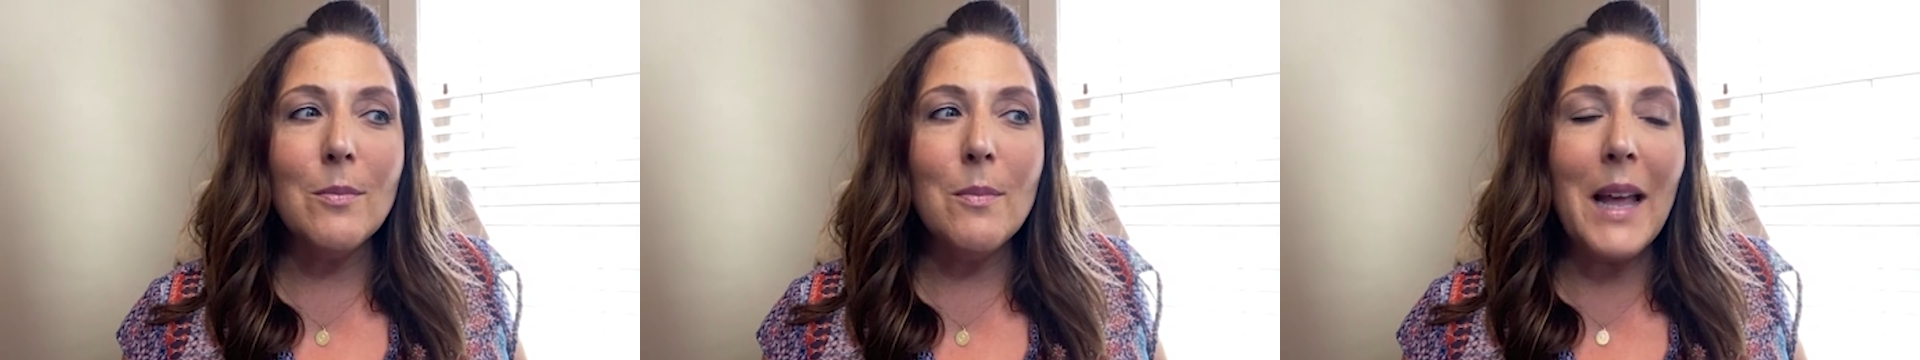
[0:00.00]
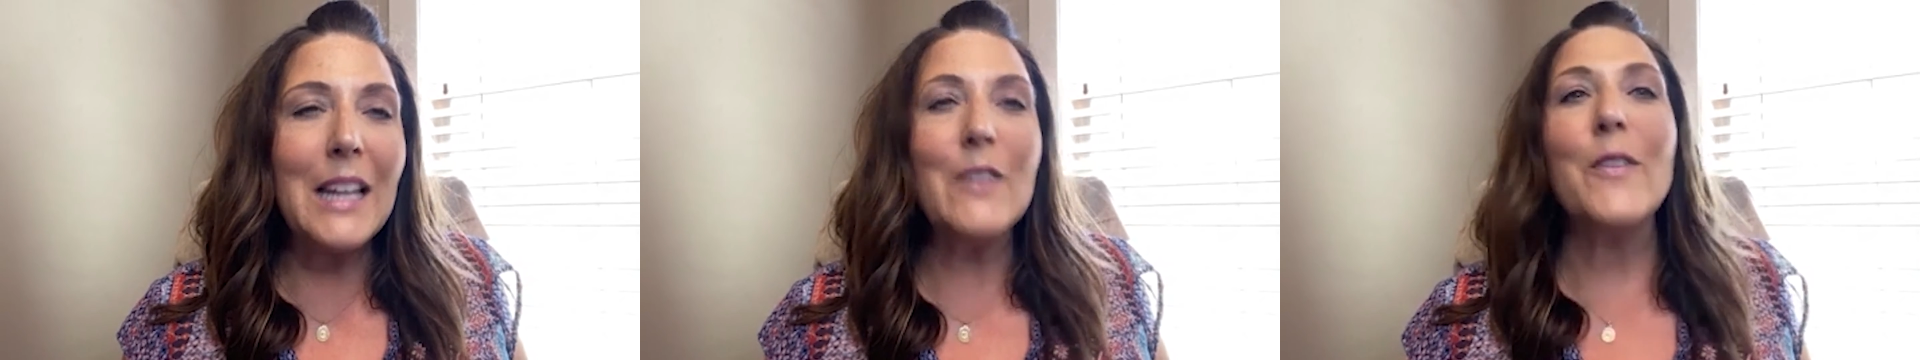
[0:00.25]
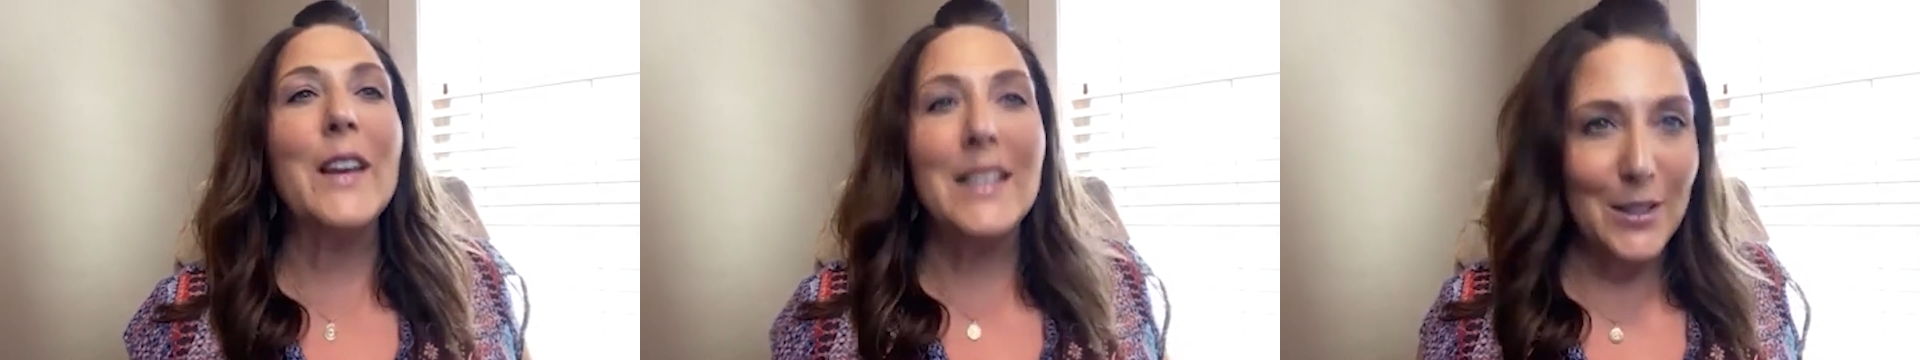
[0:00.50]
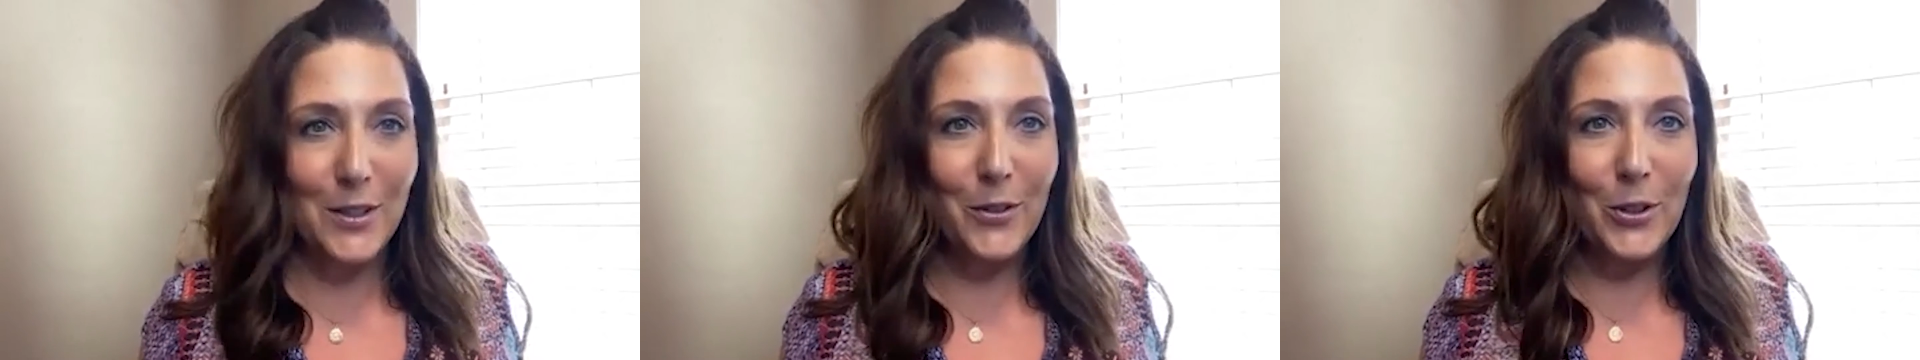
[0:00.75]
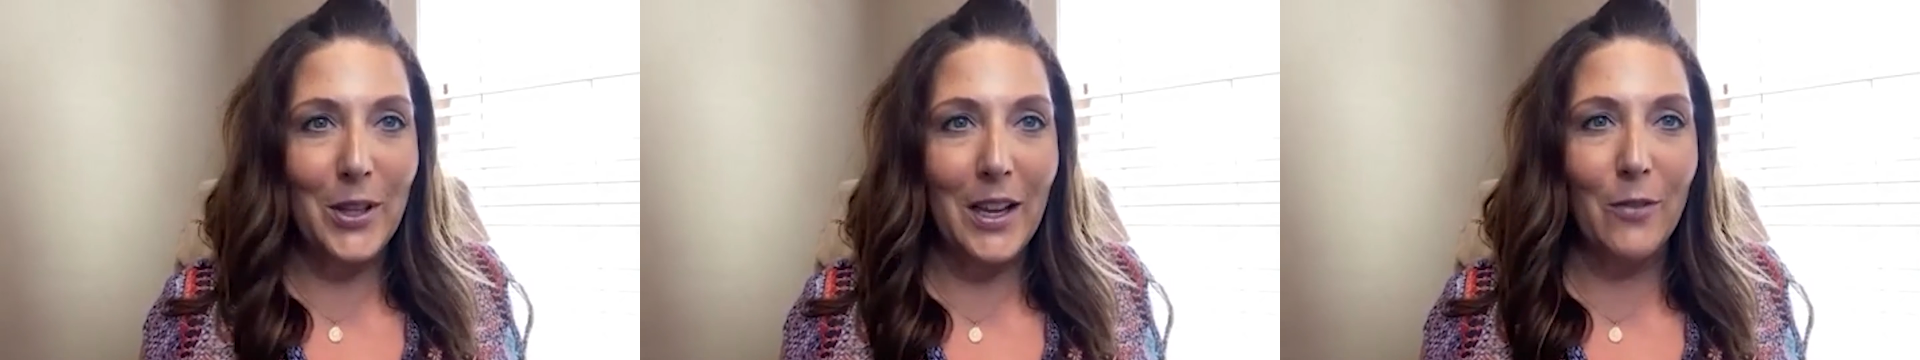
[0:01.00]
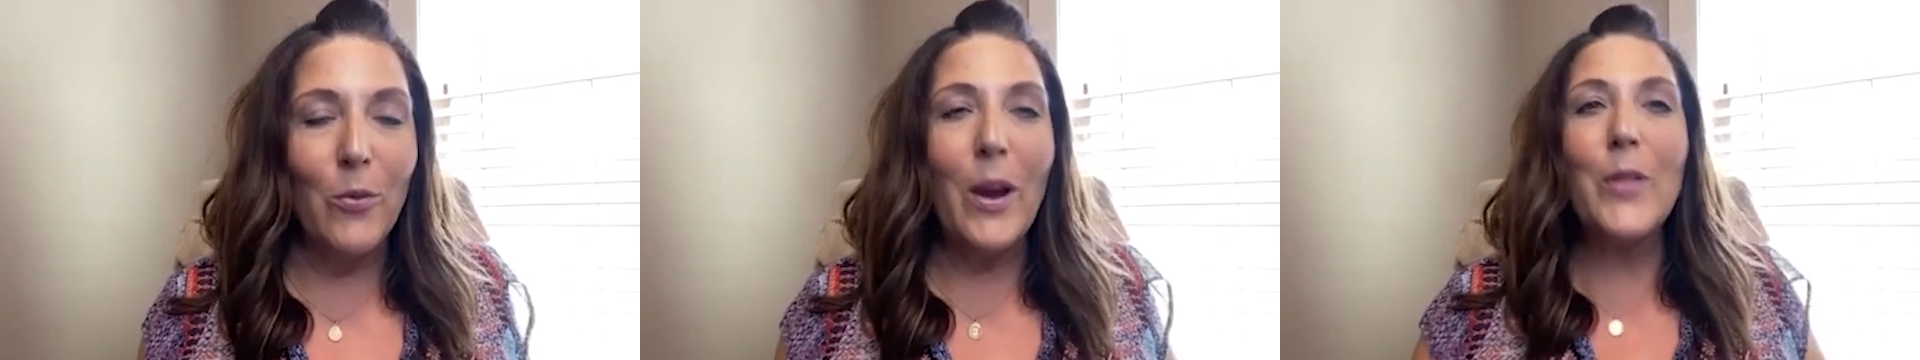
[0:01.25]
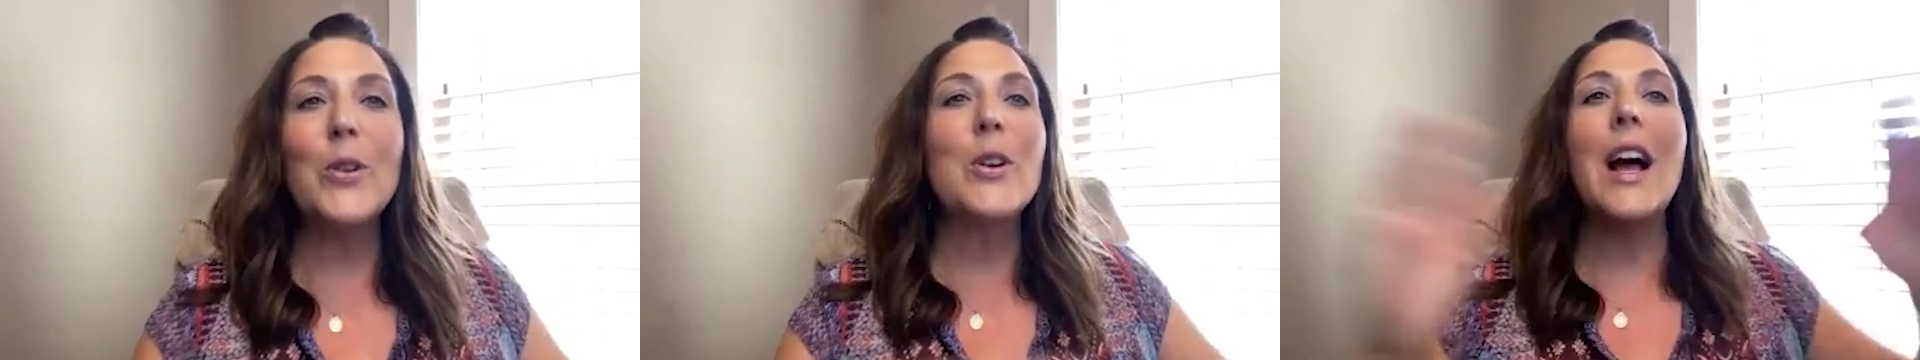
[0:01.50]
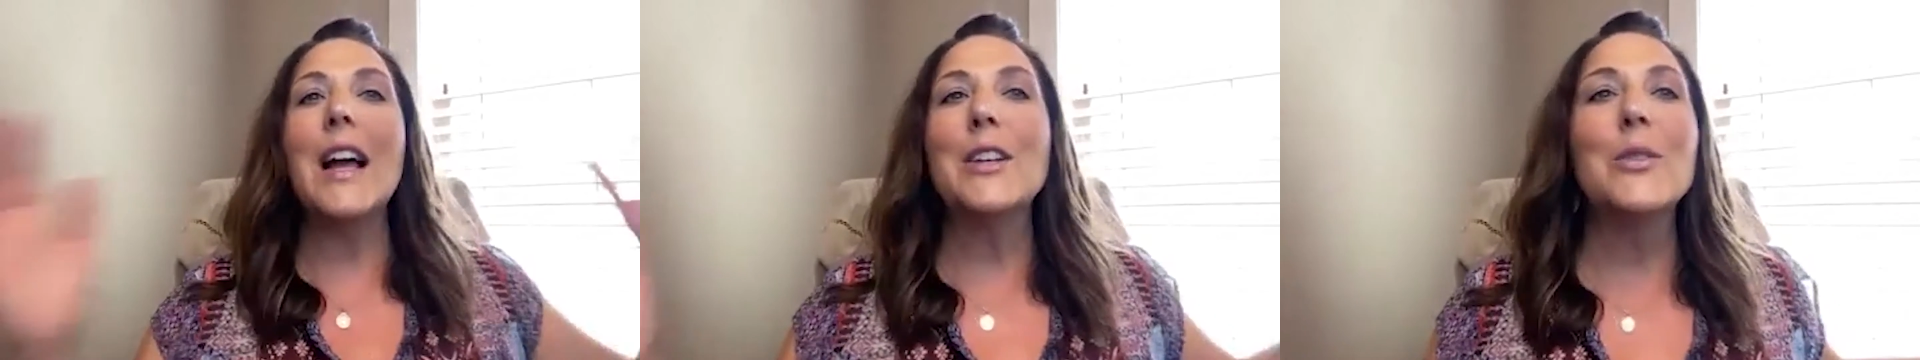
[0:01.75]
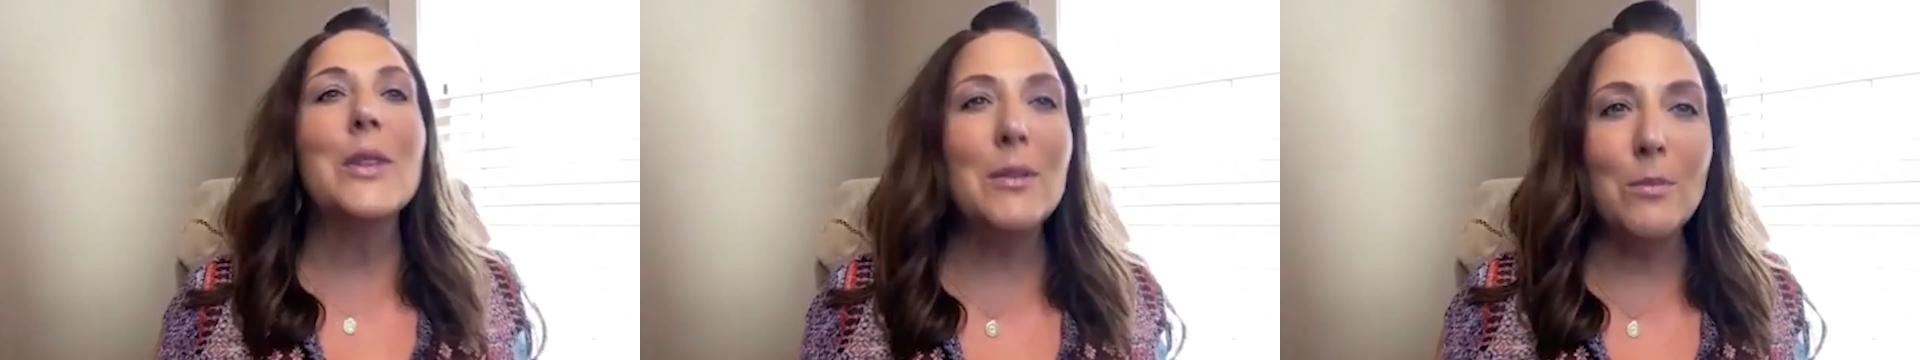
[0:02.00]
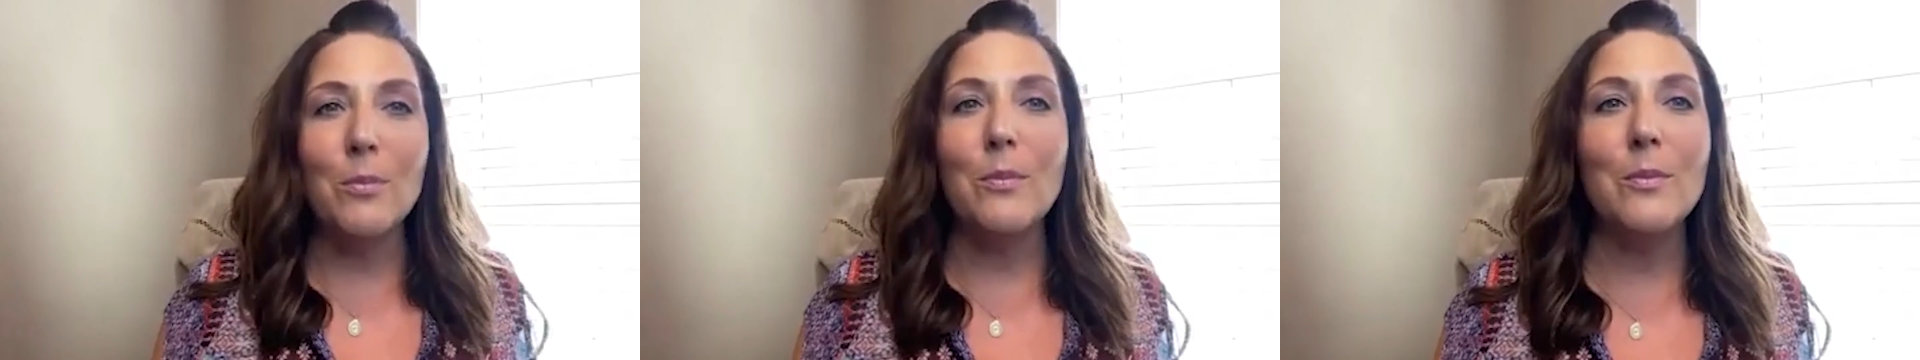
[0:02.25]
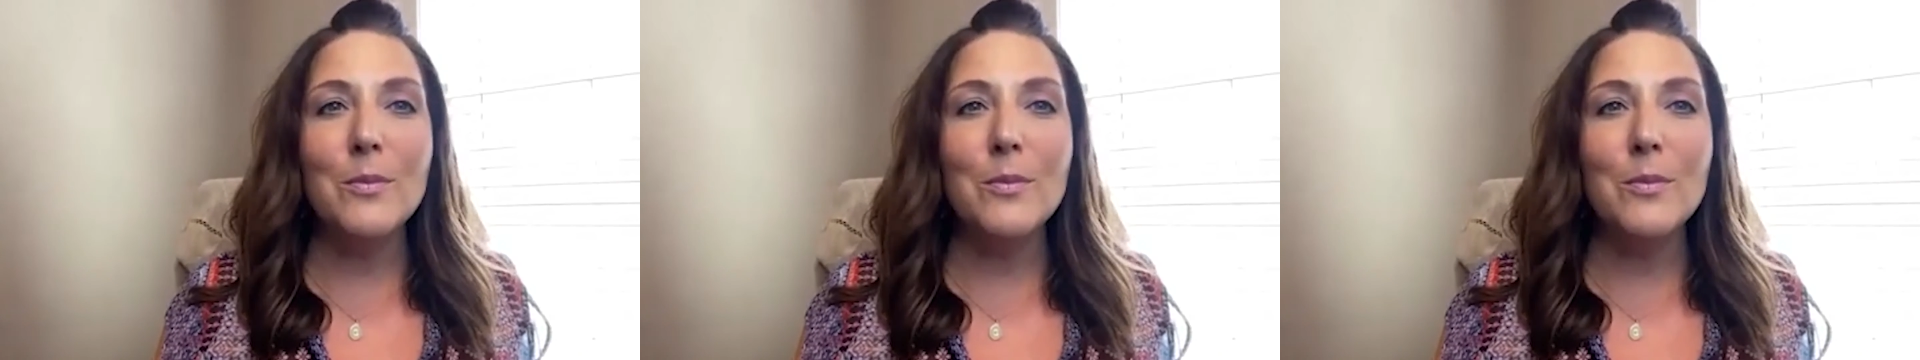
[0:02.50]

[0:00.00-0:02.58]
many phases of your life, whether or not you're in